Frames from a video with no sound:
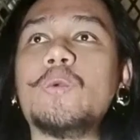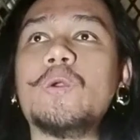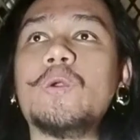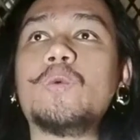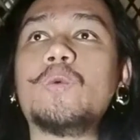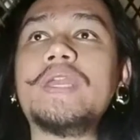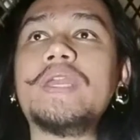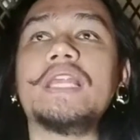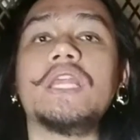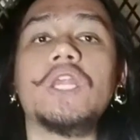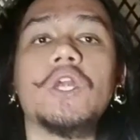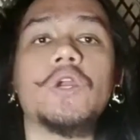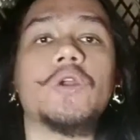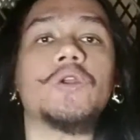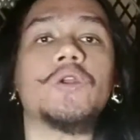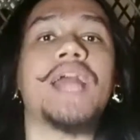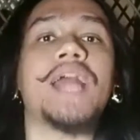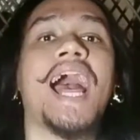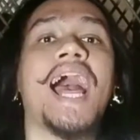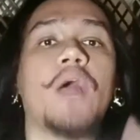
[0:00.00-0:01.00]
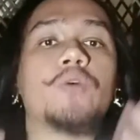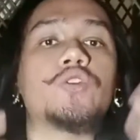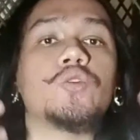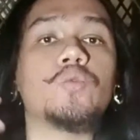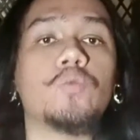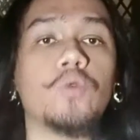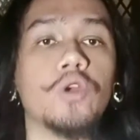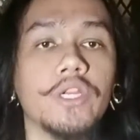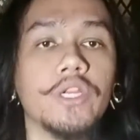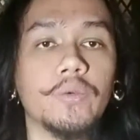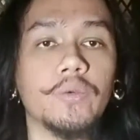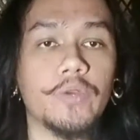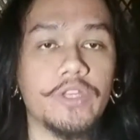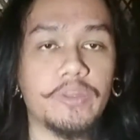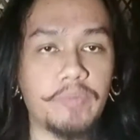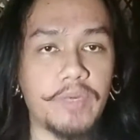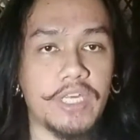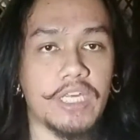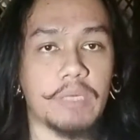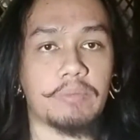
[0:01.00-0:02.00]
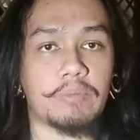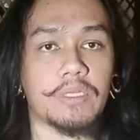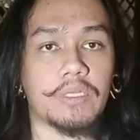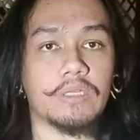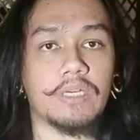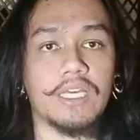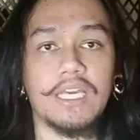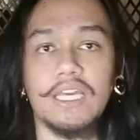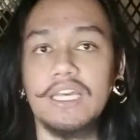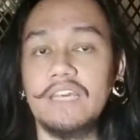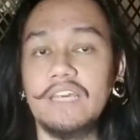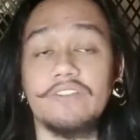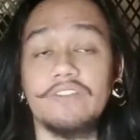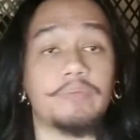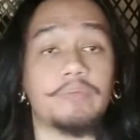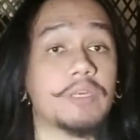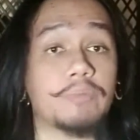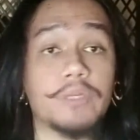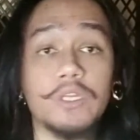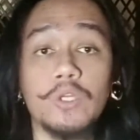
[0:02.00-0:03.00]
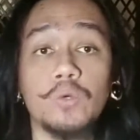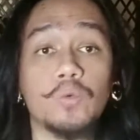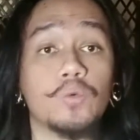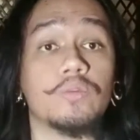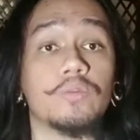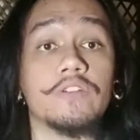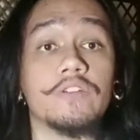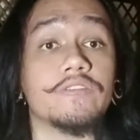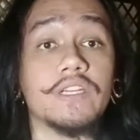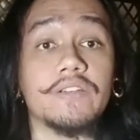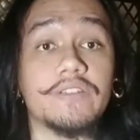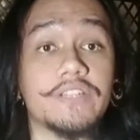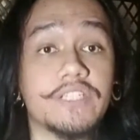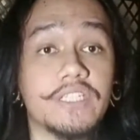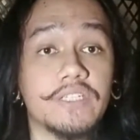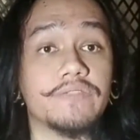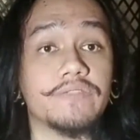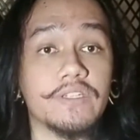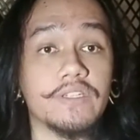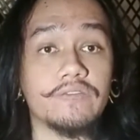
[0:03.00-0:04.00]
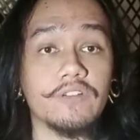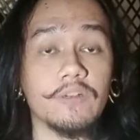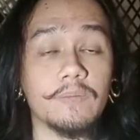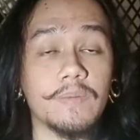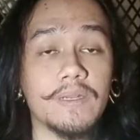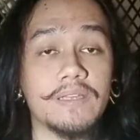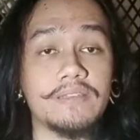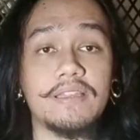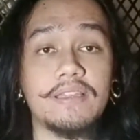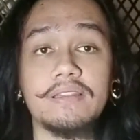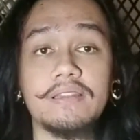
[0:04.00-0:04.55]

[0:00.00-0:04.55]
we learned how to work with people, even people who were very different from us.